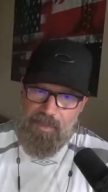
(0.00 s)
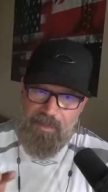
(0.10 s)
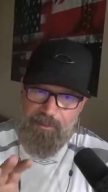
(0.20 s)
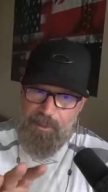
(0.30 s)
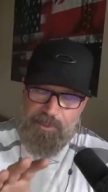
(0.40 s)

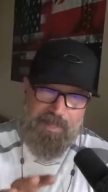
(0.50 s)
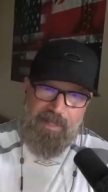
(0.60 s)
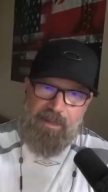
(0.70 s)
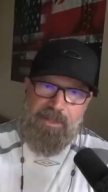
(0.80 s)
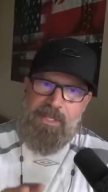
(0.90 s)
If you're
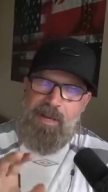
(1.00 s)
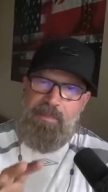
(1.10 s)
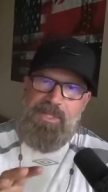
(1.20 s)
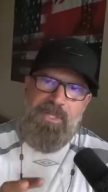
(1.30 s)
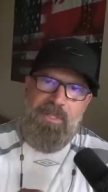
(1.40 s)
spending all your
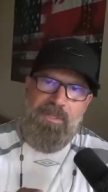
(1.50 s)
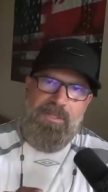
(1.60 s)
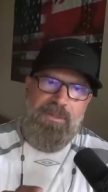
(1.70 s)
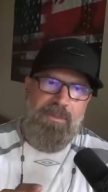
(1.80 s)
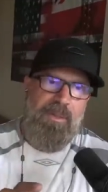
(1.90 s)
time listening
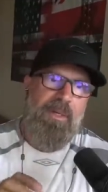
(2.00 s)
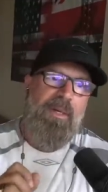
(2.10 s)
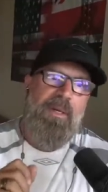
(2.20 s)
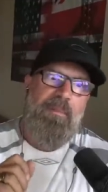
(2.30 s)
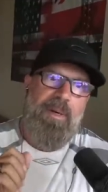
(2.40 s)
to
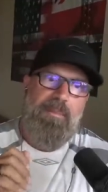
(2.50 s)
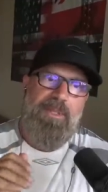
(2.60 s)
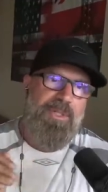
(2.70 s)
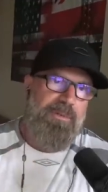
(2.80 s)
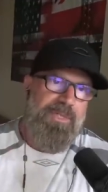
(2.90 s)

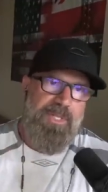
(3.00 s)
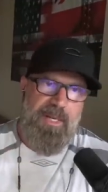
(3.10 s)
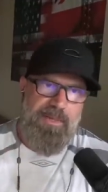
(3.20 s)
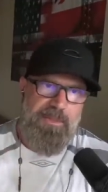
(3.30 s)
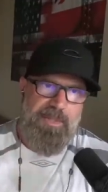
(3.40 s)
public service
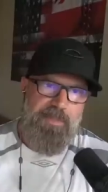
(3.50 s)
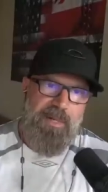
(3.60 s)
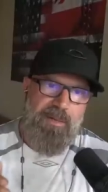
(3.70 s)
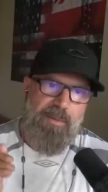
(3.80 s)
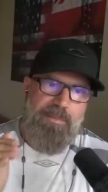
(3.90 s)
announcements
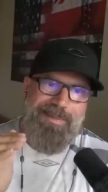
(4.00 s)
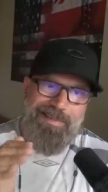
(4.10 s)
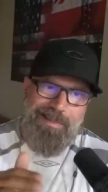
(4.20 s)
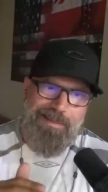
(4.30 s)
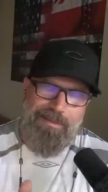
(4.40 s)
by women
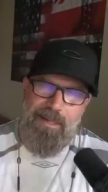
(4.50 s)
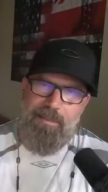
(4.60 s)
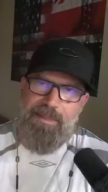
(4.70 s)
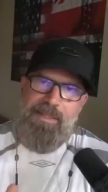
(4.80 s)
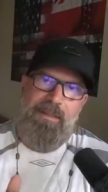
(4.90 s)
like
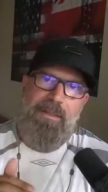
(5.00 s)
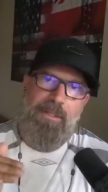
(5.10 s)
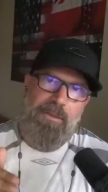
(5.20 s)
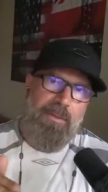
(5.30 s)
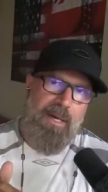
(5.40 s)
Tomi telling
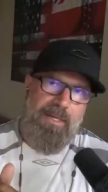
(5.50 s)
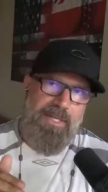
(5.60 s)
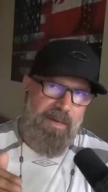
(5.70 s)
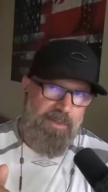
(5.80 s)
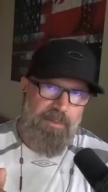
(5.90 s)
you guys
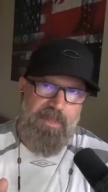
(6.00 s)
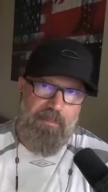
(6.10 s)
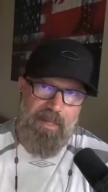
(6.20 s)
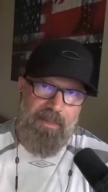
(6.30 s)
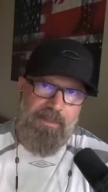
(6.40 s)
how to be
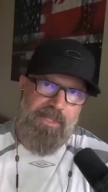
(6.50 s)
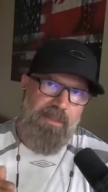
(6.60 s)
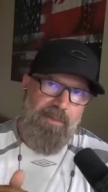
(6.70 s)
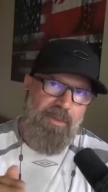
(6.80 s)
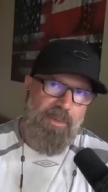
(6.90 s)
men, to
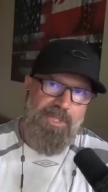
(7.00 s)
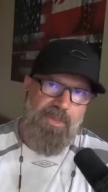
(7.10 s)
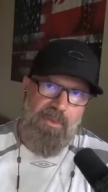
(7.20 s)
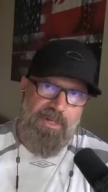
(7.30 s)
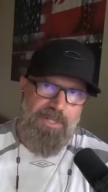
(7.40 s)
give her what
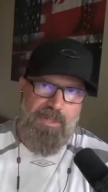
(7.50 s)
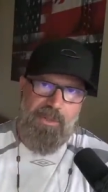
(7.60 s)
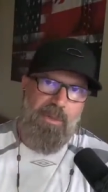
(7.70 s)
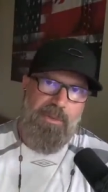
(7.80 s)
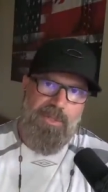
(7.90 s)
she wants and you
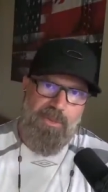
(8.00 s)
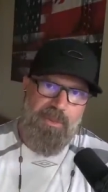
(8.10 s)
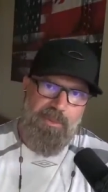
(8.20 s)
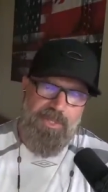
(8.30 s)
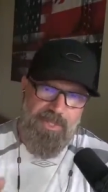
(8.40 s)
go and do
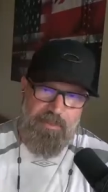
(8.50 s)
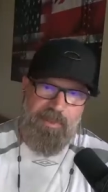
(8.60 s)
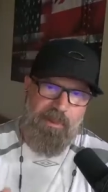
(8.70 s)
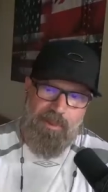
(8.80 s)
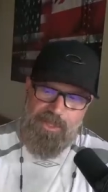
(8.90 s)
it, which is
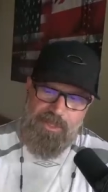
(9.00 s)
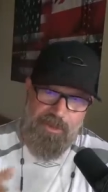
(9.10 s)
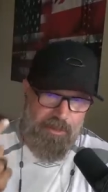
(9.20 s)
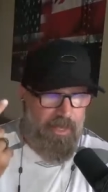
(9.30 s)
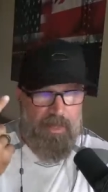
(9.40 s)
typically what you do.